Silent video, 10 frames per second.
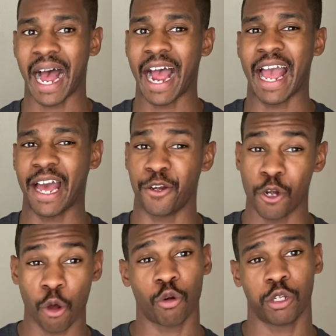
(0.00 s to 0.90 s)
I had
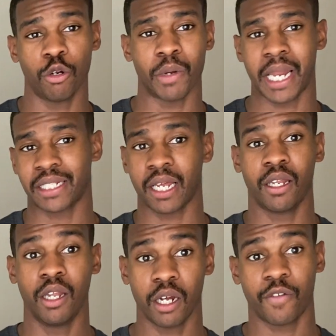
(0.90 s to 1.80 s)
no clue unless I
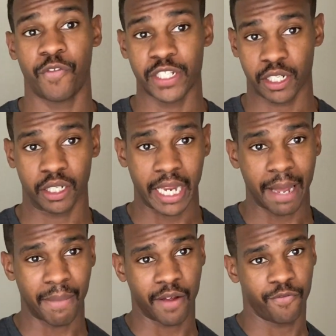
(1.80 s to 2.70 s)
looked physically at
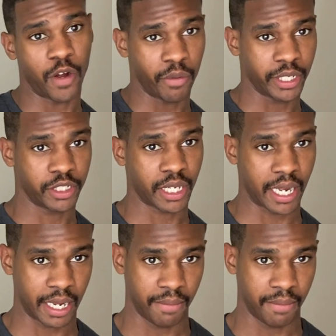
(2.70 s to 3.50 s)
my phone each time.